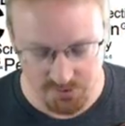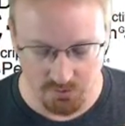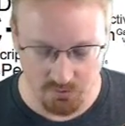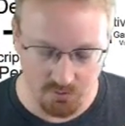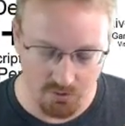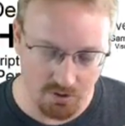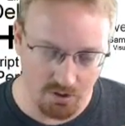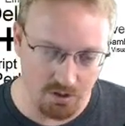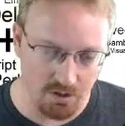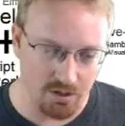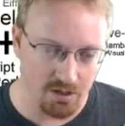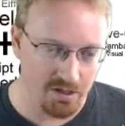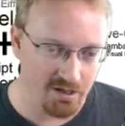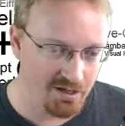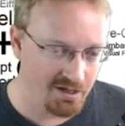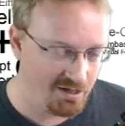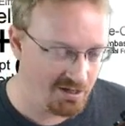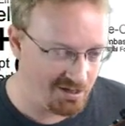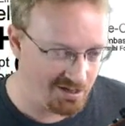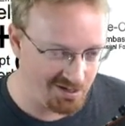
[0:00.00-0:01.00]
or
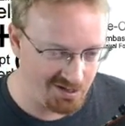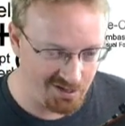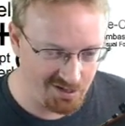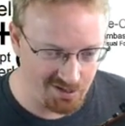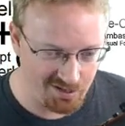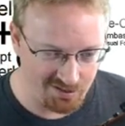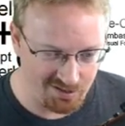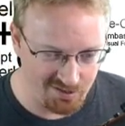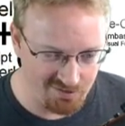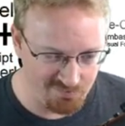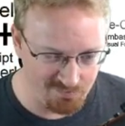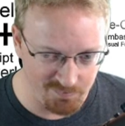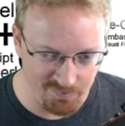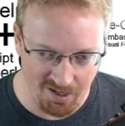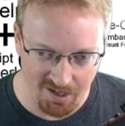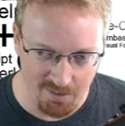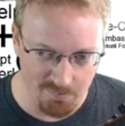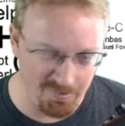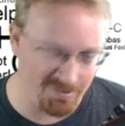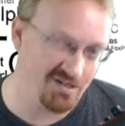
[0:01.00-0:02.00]
give
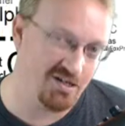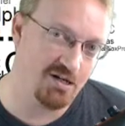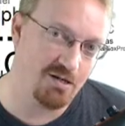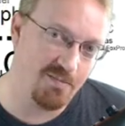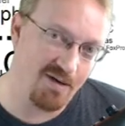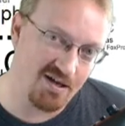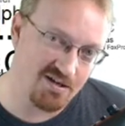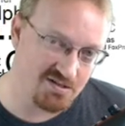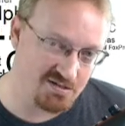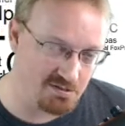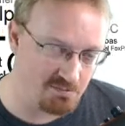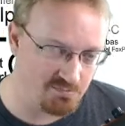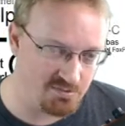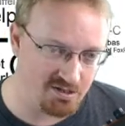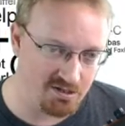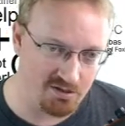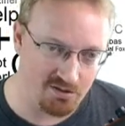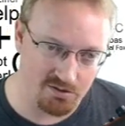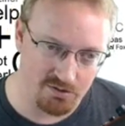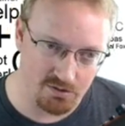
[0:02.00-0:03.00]
my opinion about
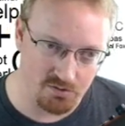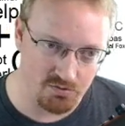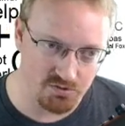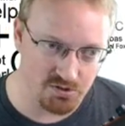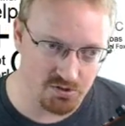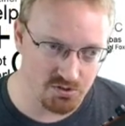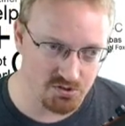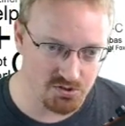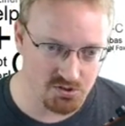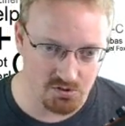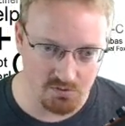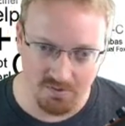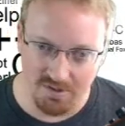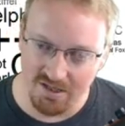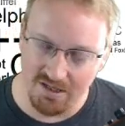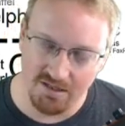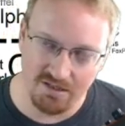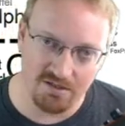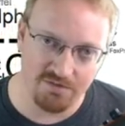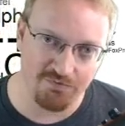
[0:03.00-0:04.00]
something, those are so
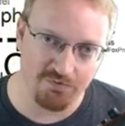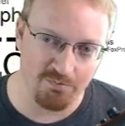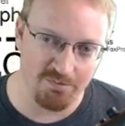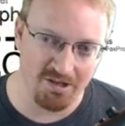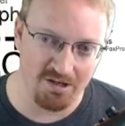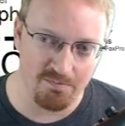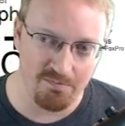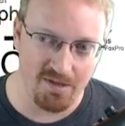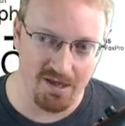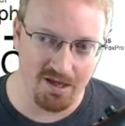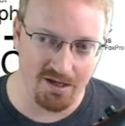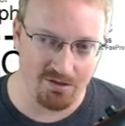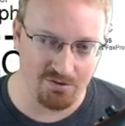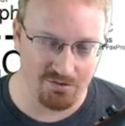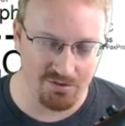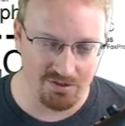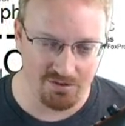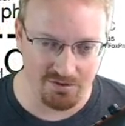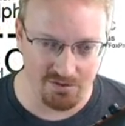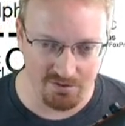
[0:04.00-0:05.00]
easy for me to make
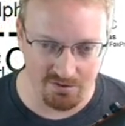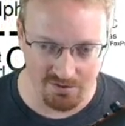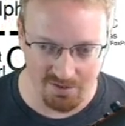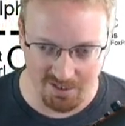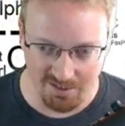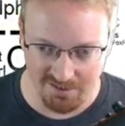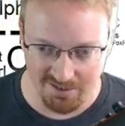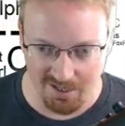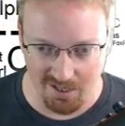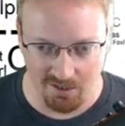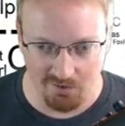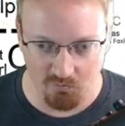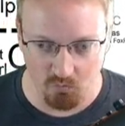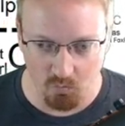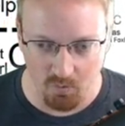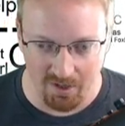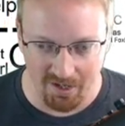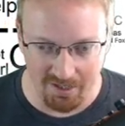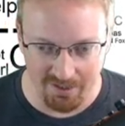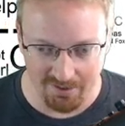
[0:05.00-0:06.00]
that's kind
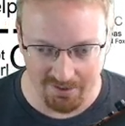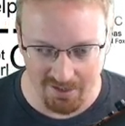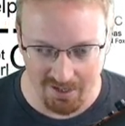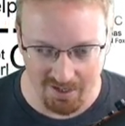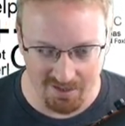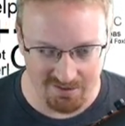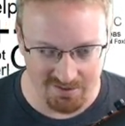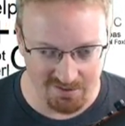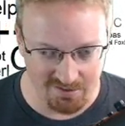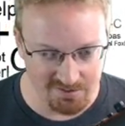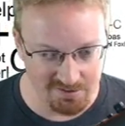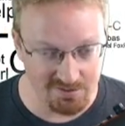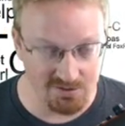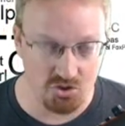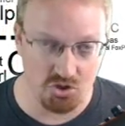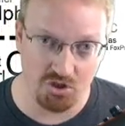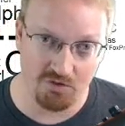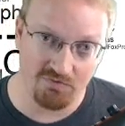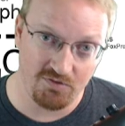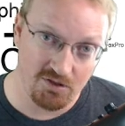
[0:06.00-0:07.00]
of why the content is
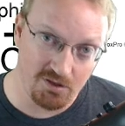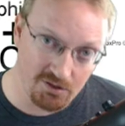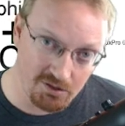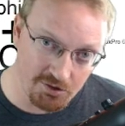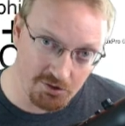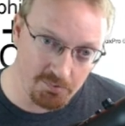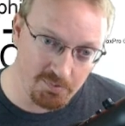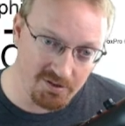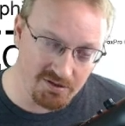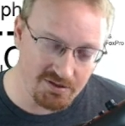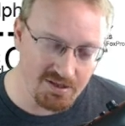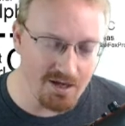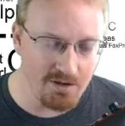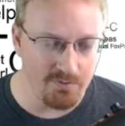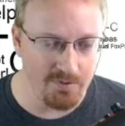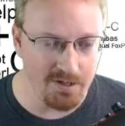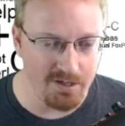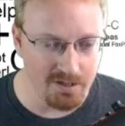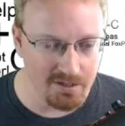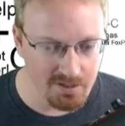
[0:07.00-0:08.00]
shifted a little bit
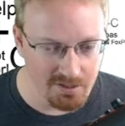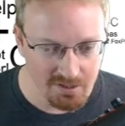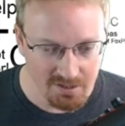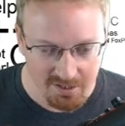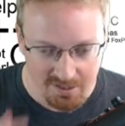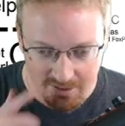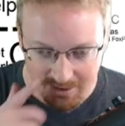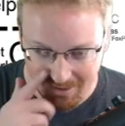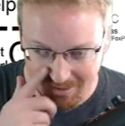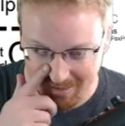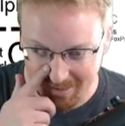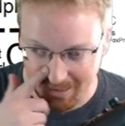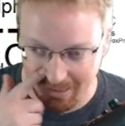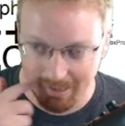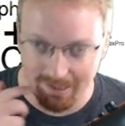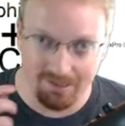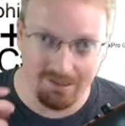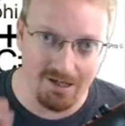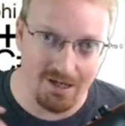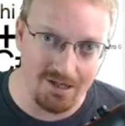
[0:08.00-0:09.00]
that way. It's because I
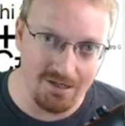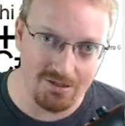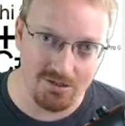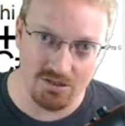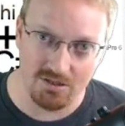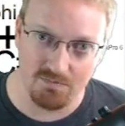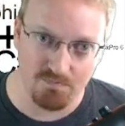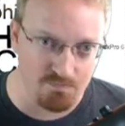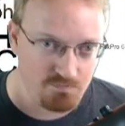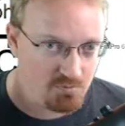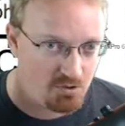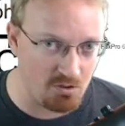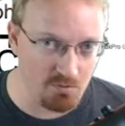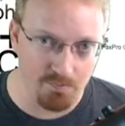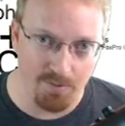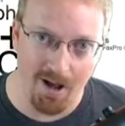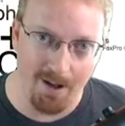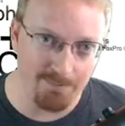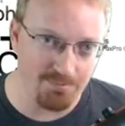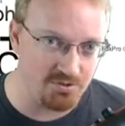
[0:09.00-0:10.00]
can kind of just, you know,
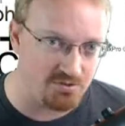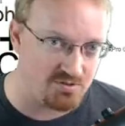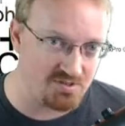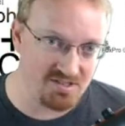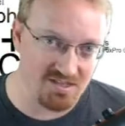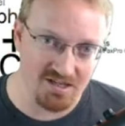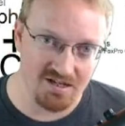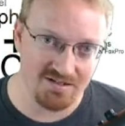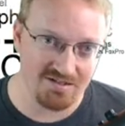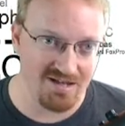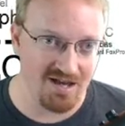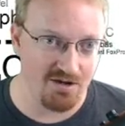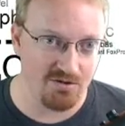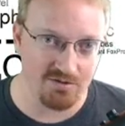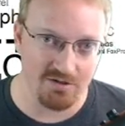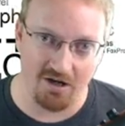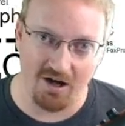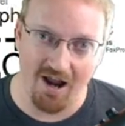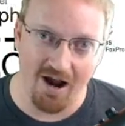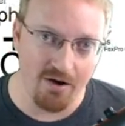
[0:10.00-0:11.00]
pop those things
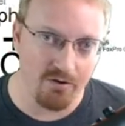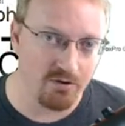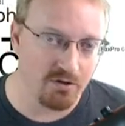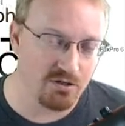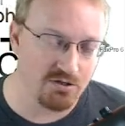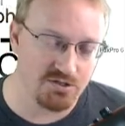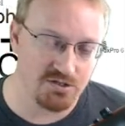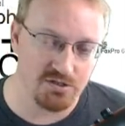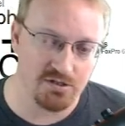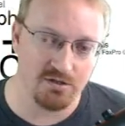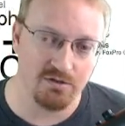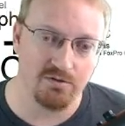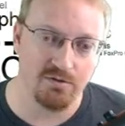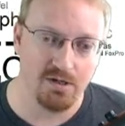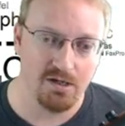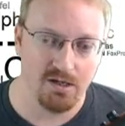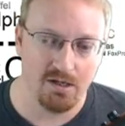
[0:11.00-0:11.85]
out in an hour or so.